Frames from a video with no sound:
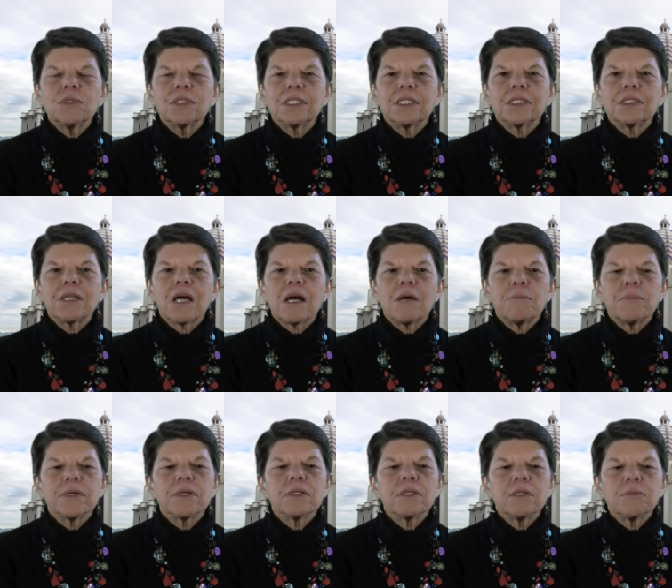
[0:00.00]

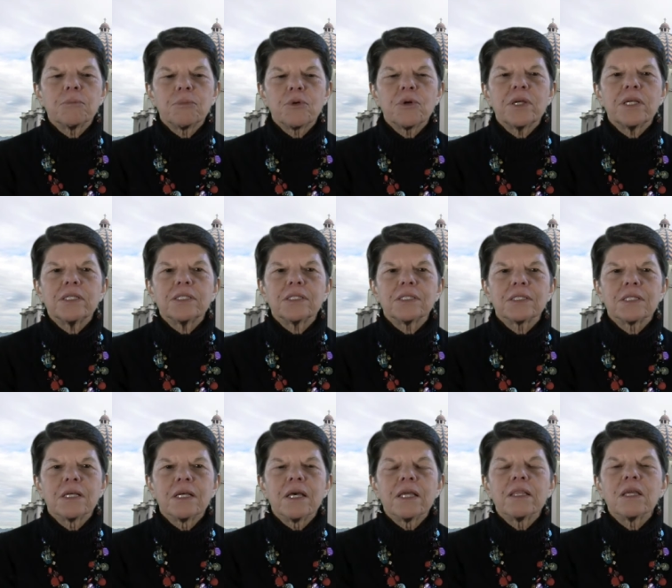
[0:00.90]
stop the
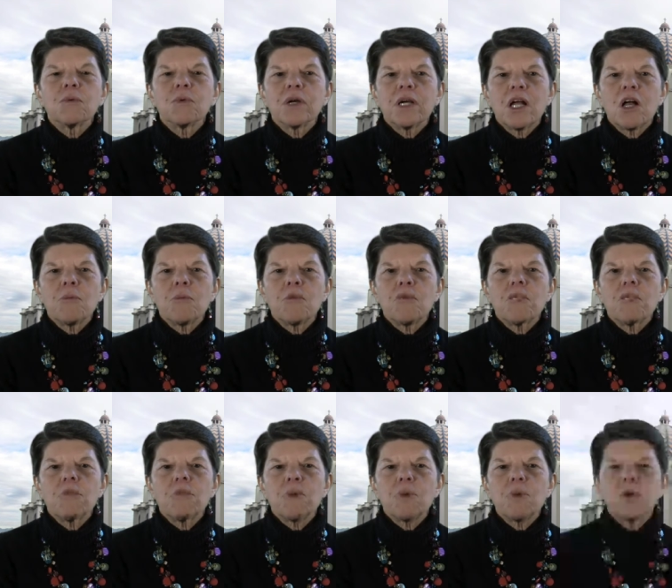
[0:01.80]
priests that were helping
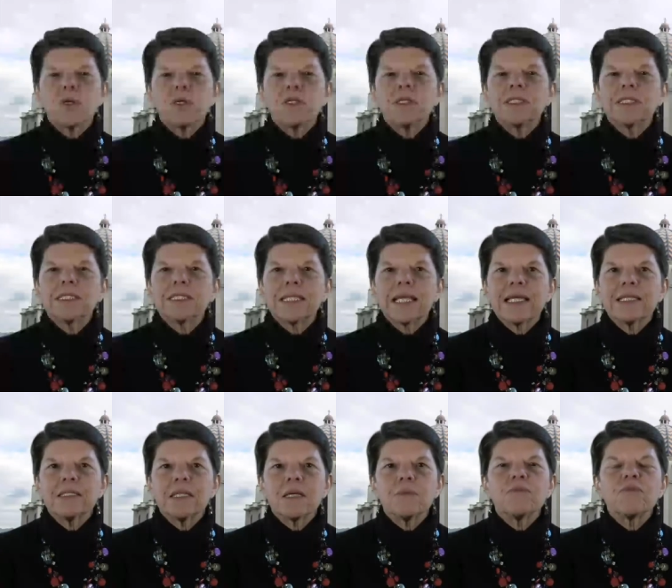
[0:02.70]
the poor
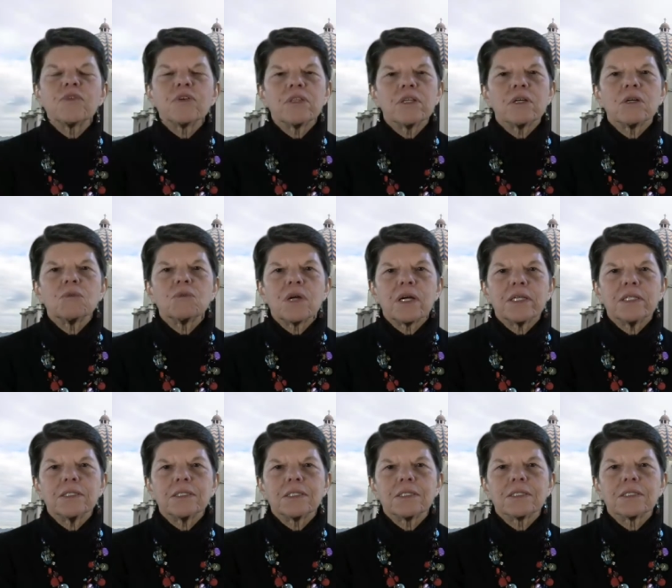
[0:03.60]
stand up for their
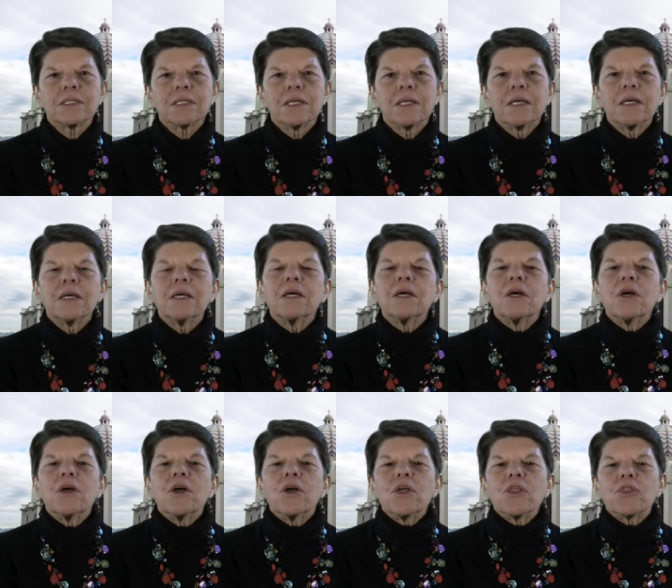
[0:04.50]
rights.
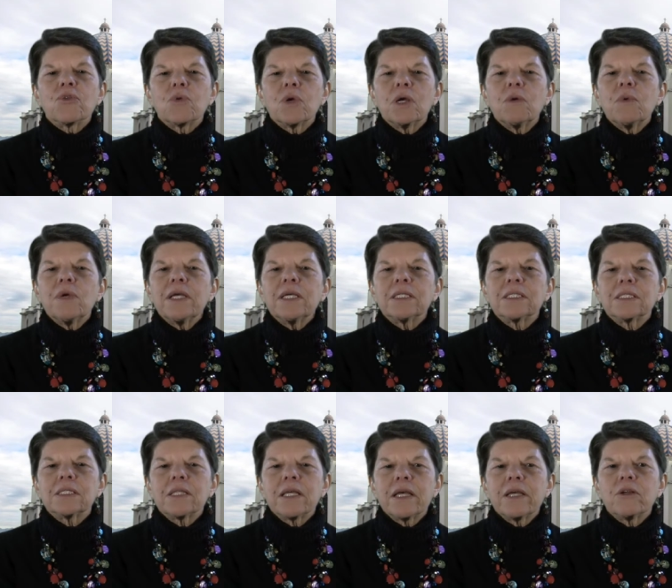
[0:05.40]
Three
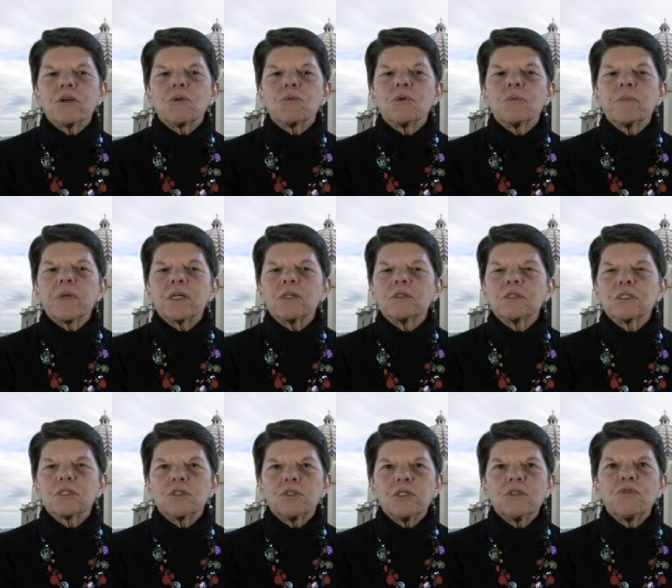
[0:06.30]
weeks later,
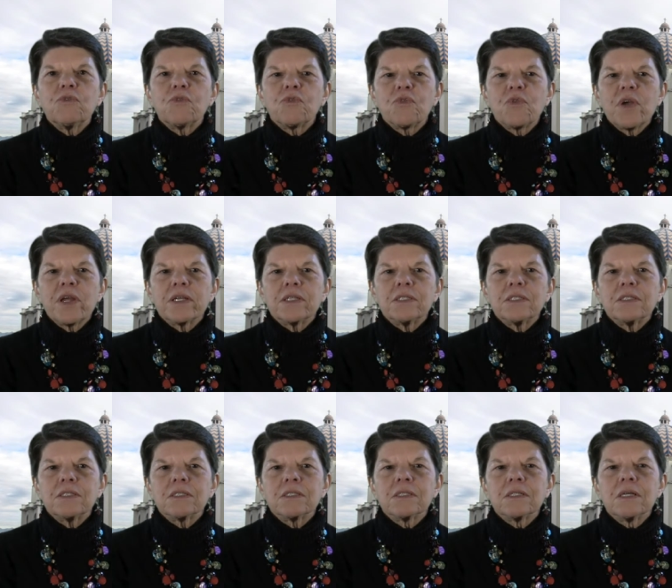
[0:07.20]
Romero's good
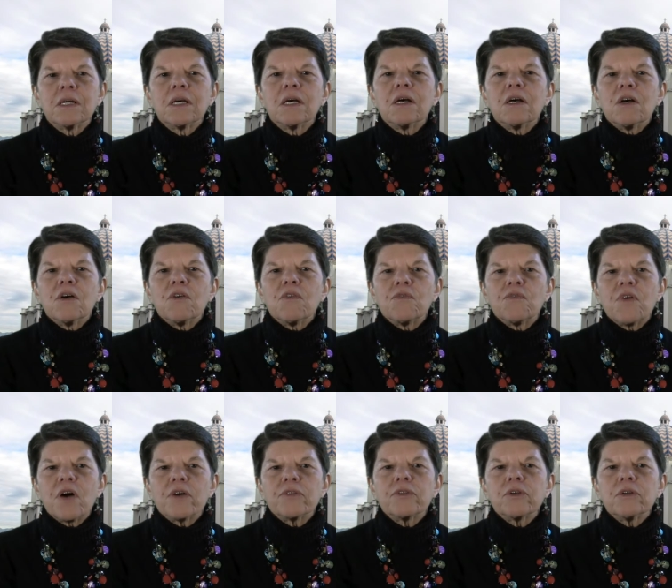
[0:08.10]
friend,
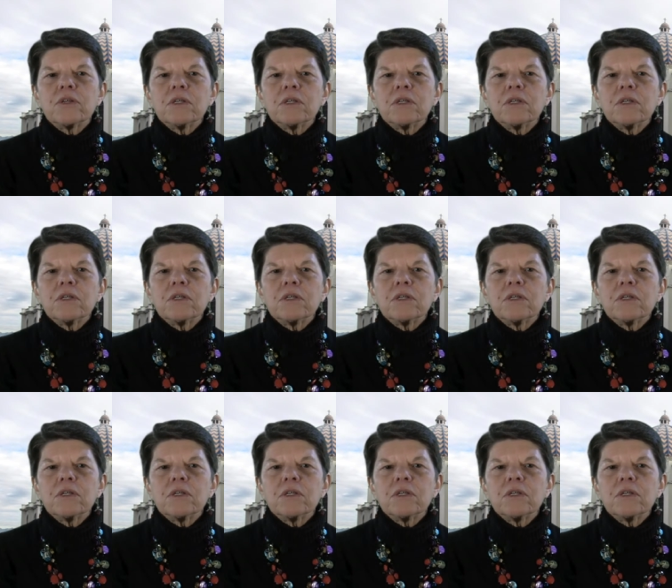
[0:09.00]
Father